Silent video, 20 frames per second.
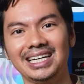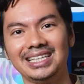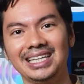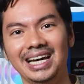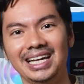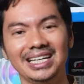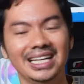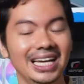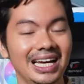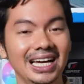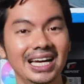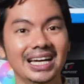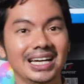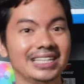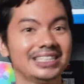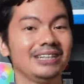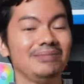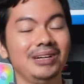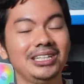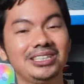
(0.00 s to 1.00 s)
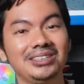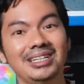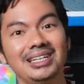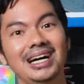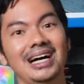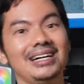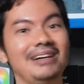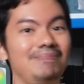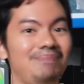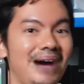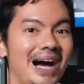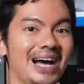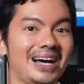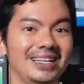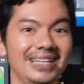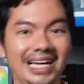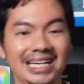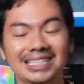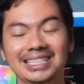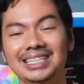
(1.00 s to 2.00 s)
like that. Kasi medyo
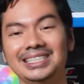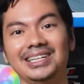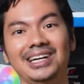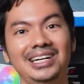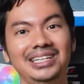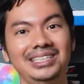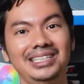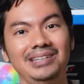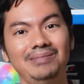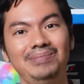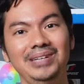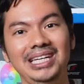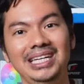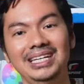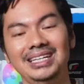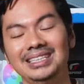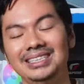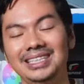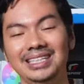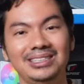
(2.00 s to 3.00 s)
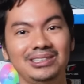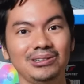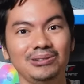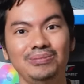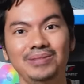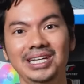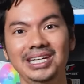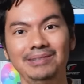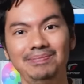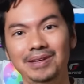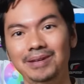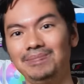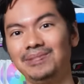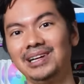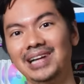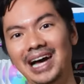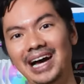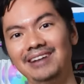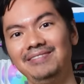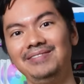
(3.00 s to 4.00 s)
nakaka-backlash na sa RGB. Since so many
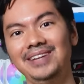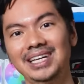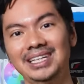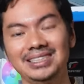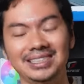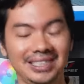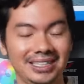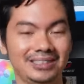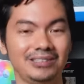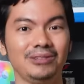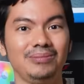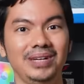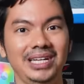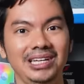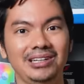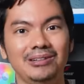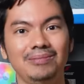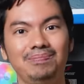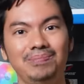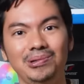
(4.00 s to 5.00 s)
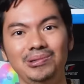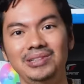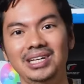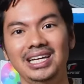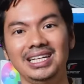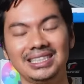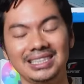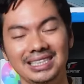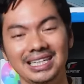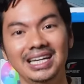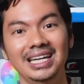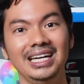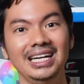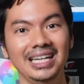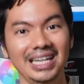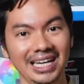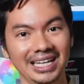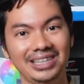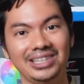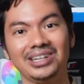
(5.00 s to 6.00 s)
people have it, since so many components
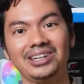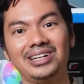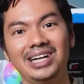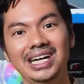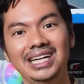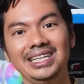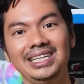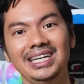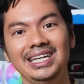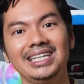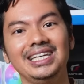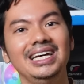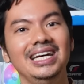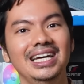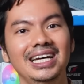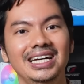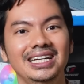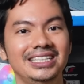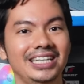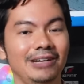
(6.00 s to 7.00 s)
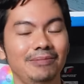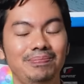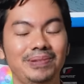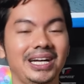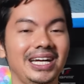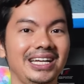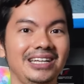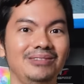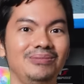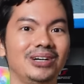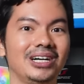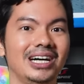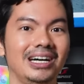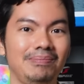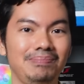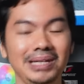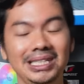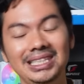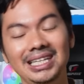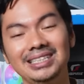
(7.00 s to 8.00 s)
integrate it, syempre, yung
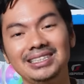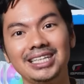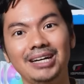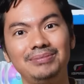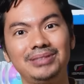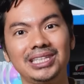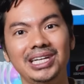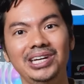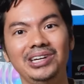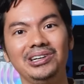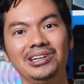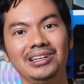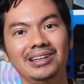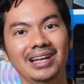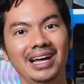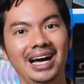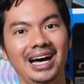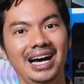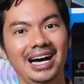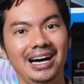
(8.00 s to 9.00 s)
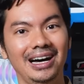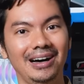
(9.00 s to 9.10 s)
mga PC snobs ngayon,